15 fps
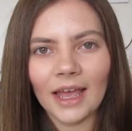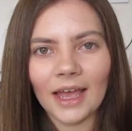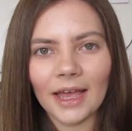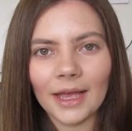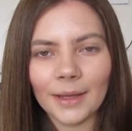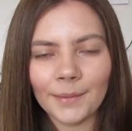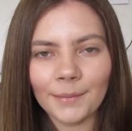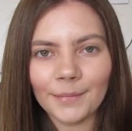
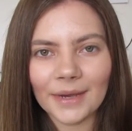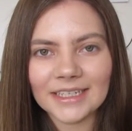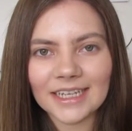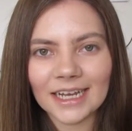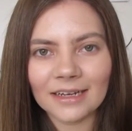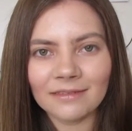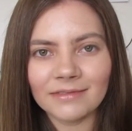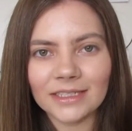My
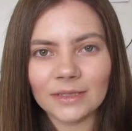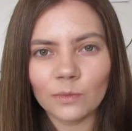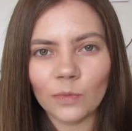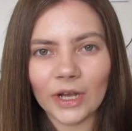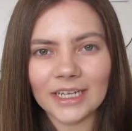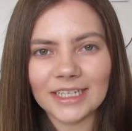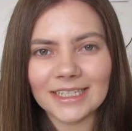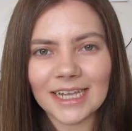second reason
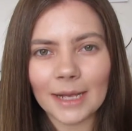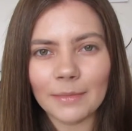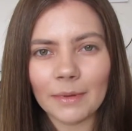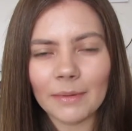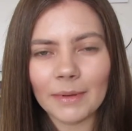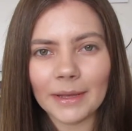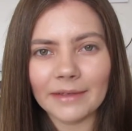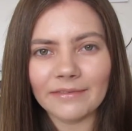why is that I'm
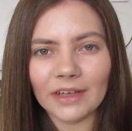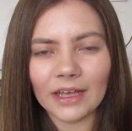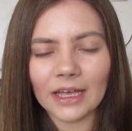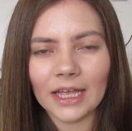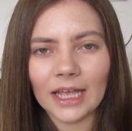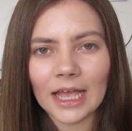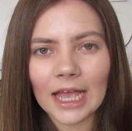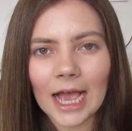
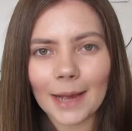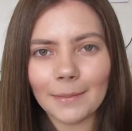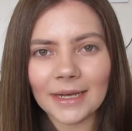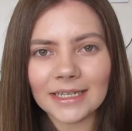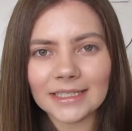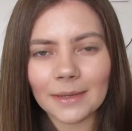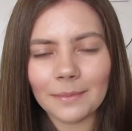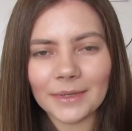
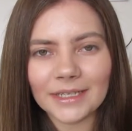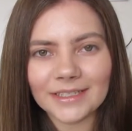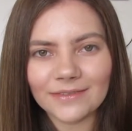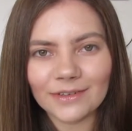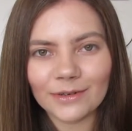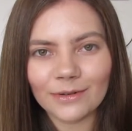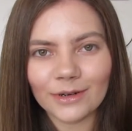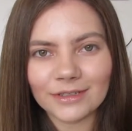at a bit of
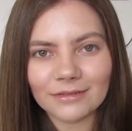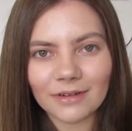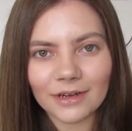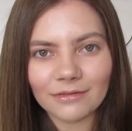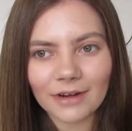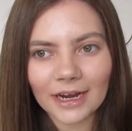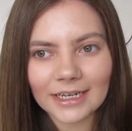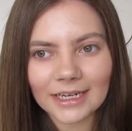a
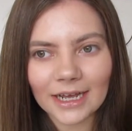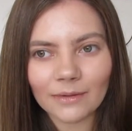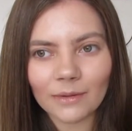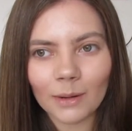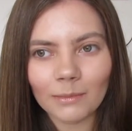crossroad right now.